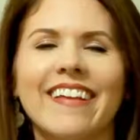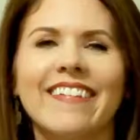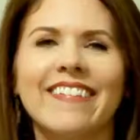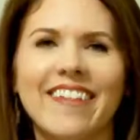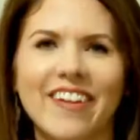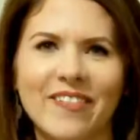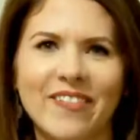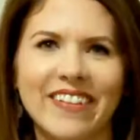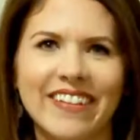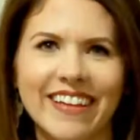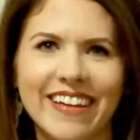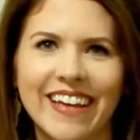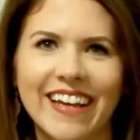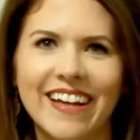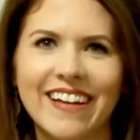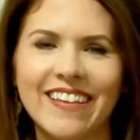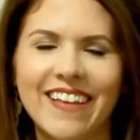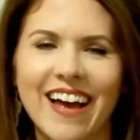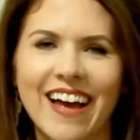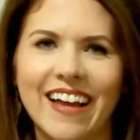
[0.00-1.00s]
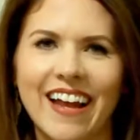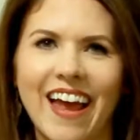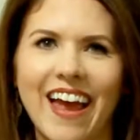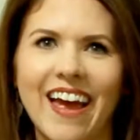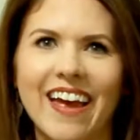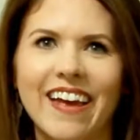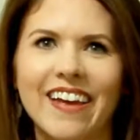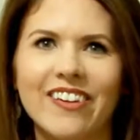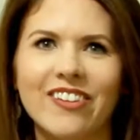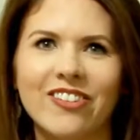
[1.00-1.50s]
So I've been looking a lot
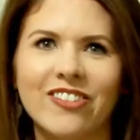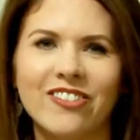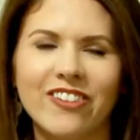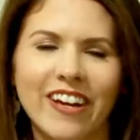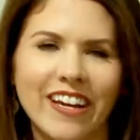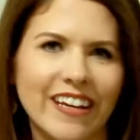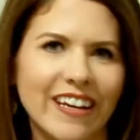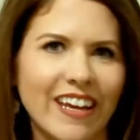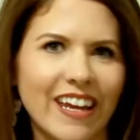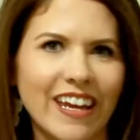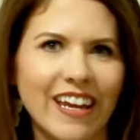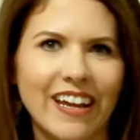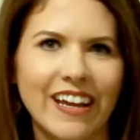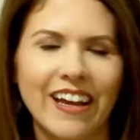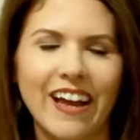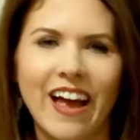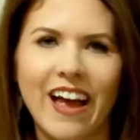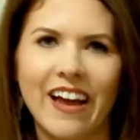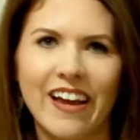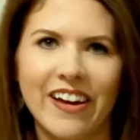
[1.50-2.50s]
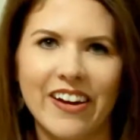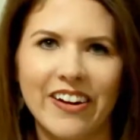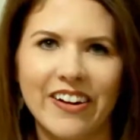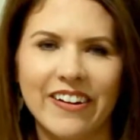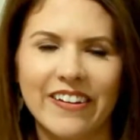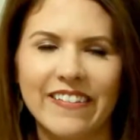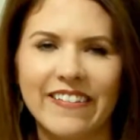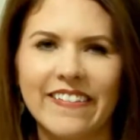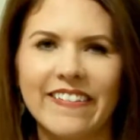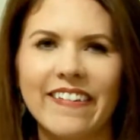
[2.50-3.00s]
at straightening
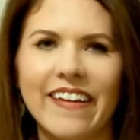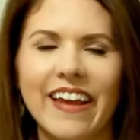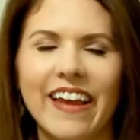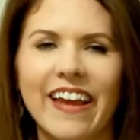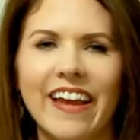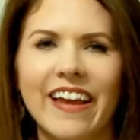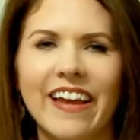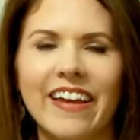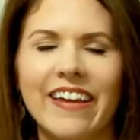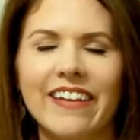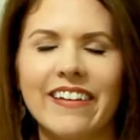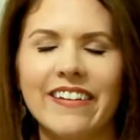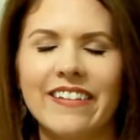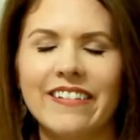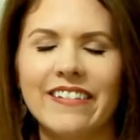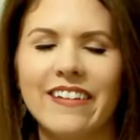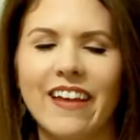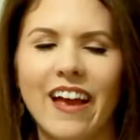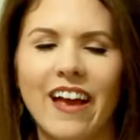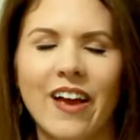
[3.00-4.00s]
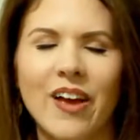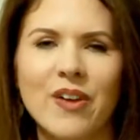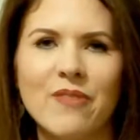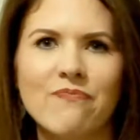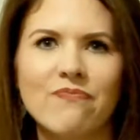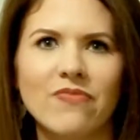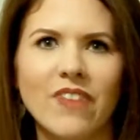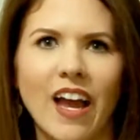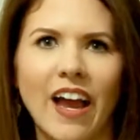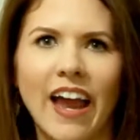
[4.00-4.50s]
irons, and
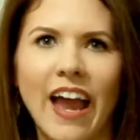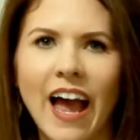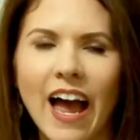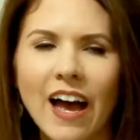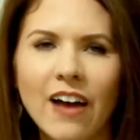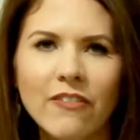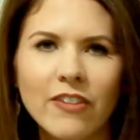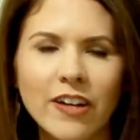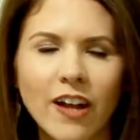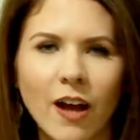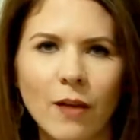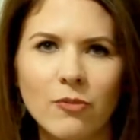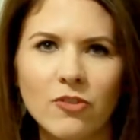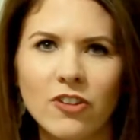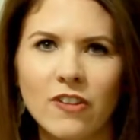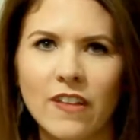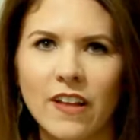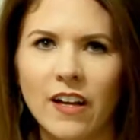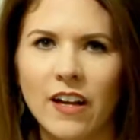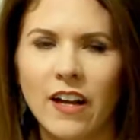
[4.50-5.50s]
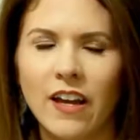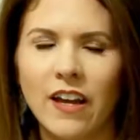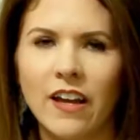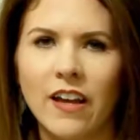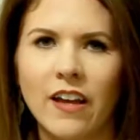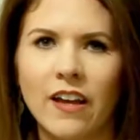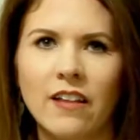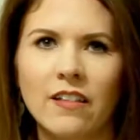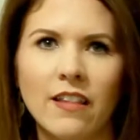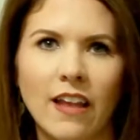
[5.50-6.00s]
I have an option that
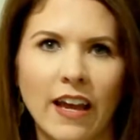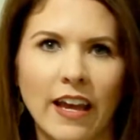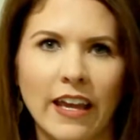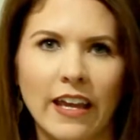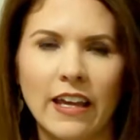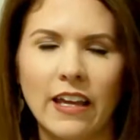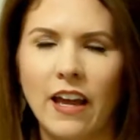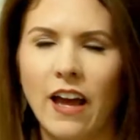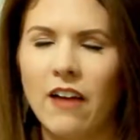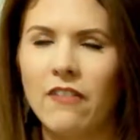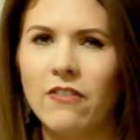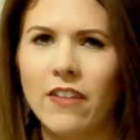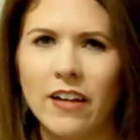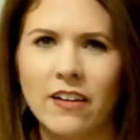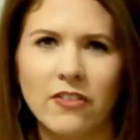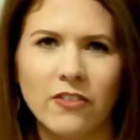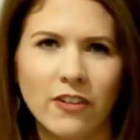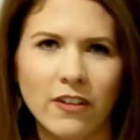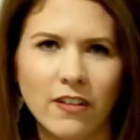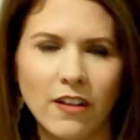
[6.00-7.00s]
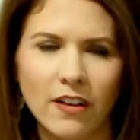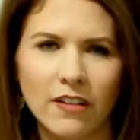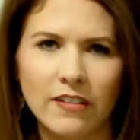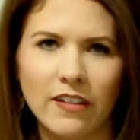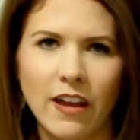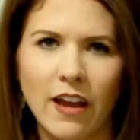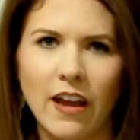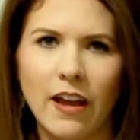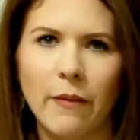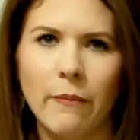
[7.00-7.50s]
I have liked for a long
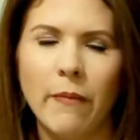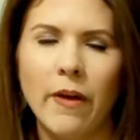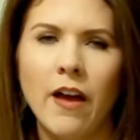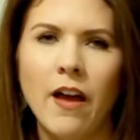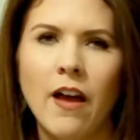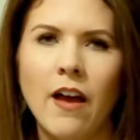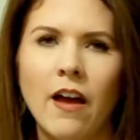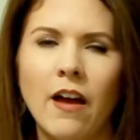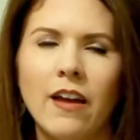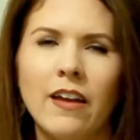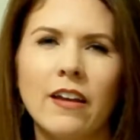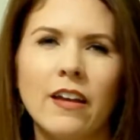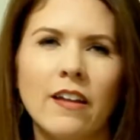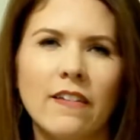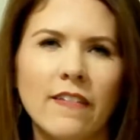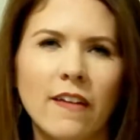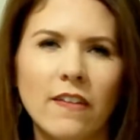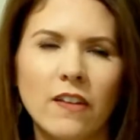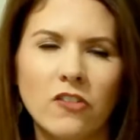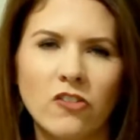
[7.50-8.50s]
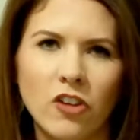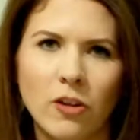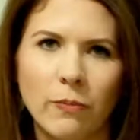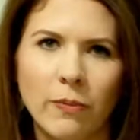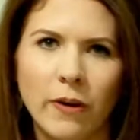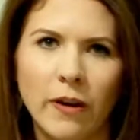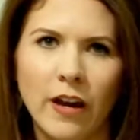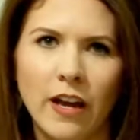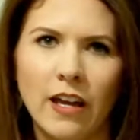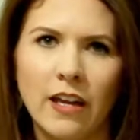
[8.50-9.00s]
time. It is on the
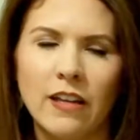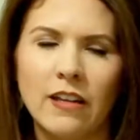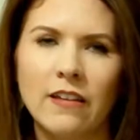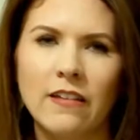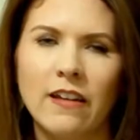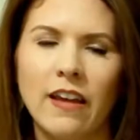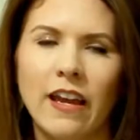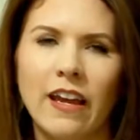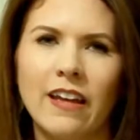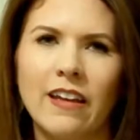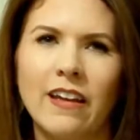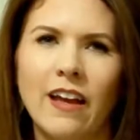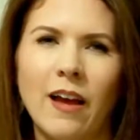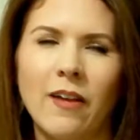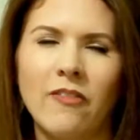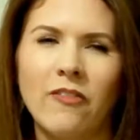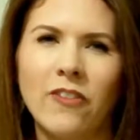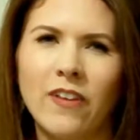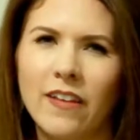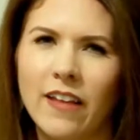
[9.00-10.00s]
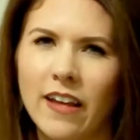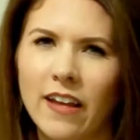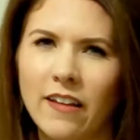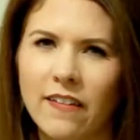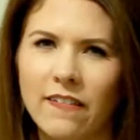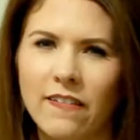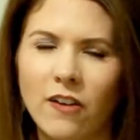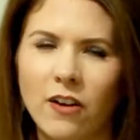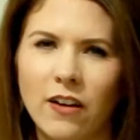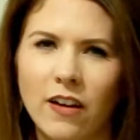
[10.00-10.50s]
cheaper end, and I feel like
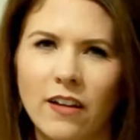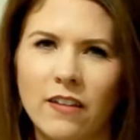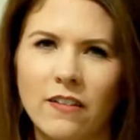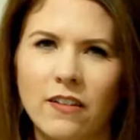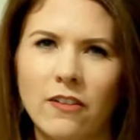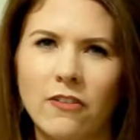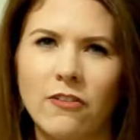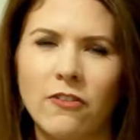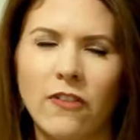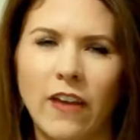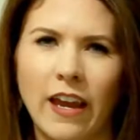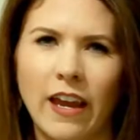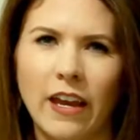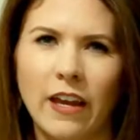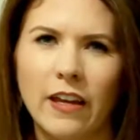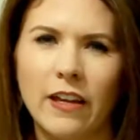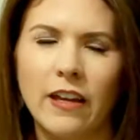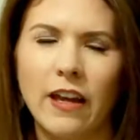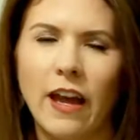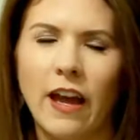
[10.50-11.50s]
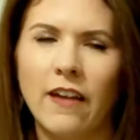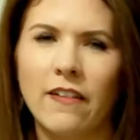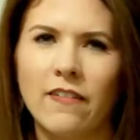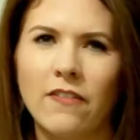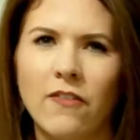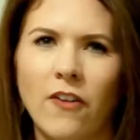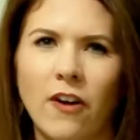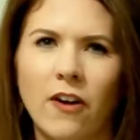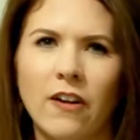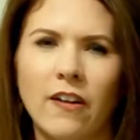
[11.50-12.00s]
it's starting to fade
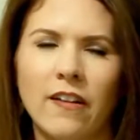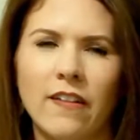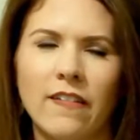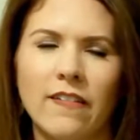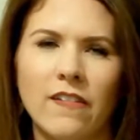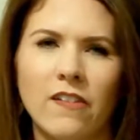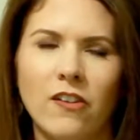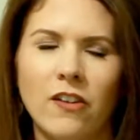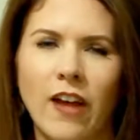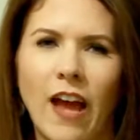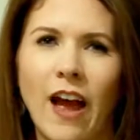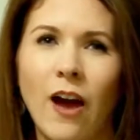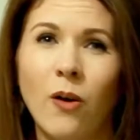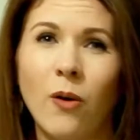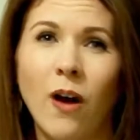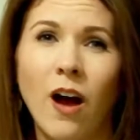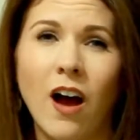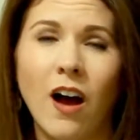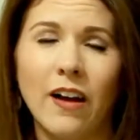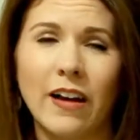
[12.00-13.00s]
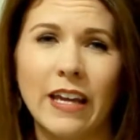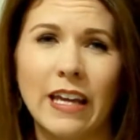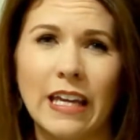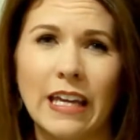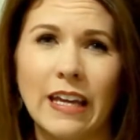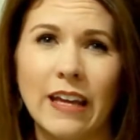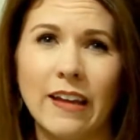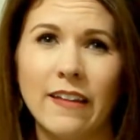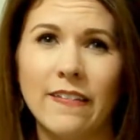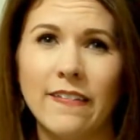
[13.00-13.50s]
as far as how hot
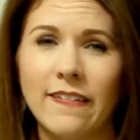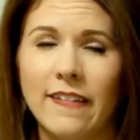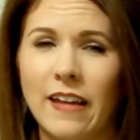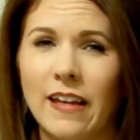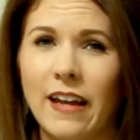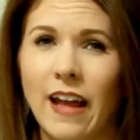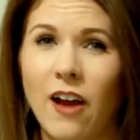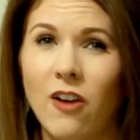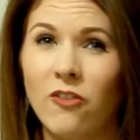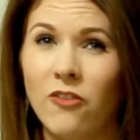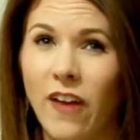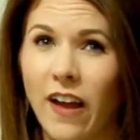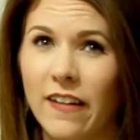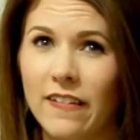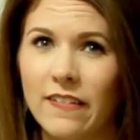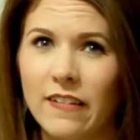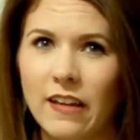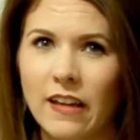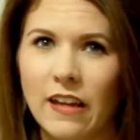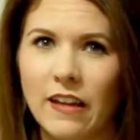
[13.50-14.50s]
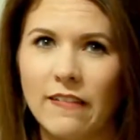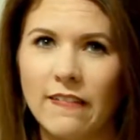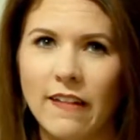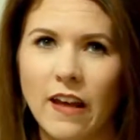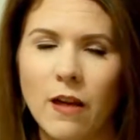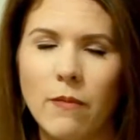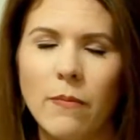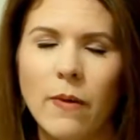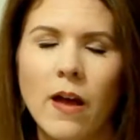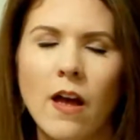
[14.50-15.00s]
it gets and how fast it heats
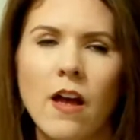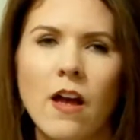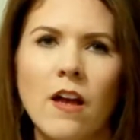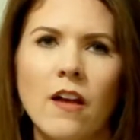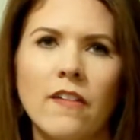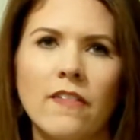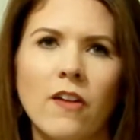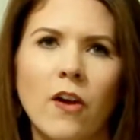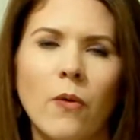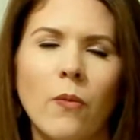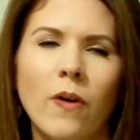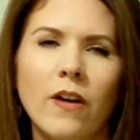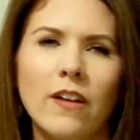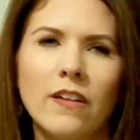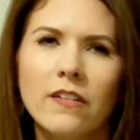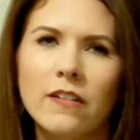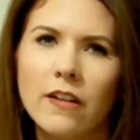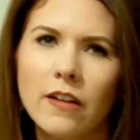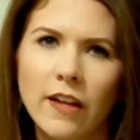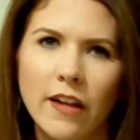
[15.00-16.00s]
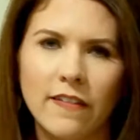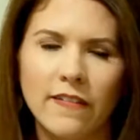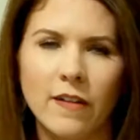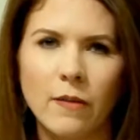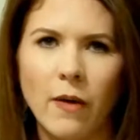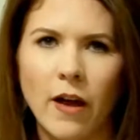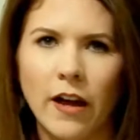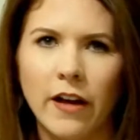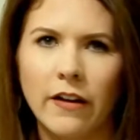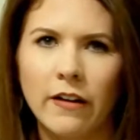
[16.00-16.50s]
up. So I wanted to look at
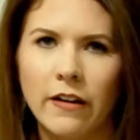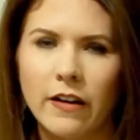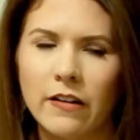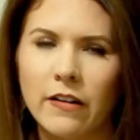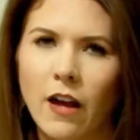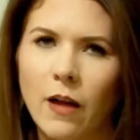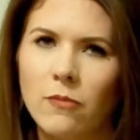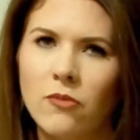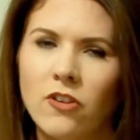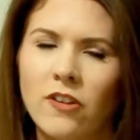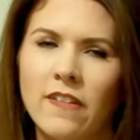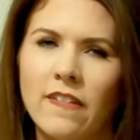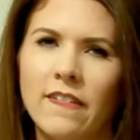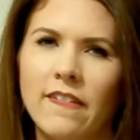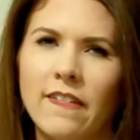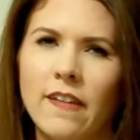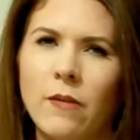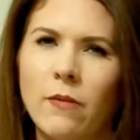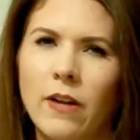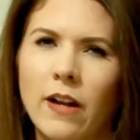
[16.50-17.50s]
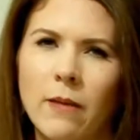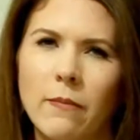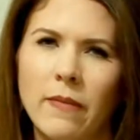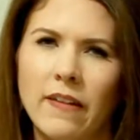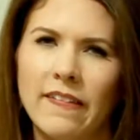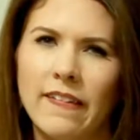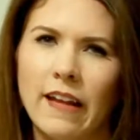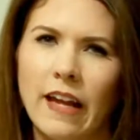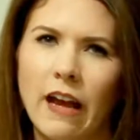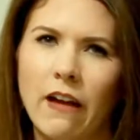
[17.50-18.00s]
some higher end options, see what I'm
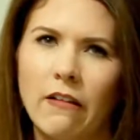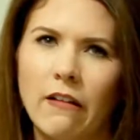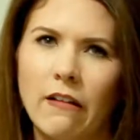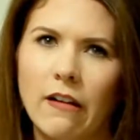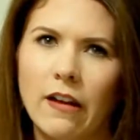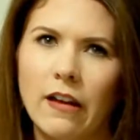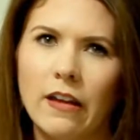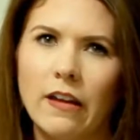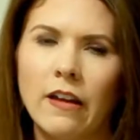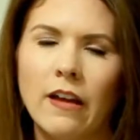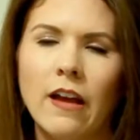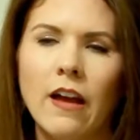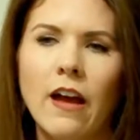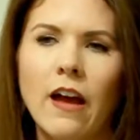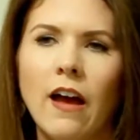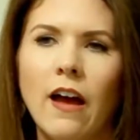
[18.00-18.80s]
missing out on.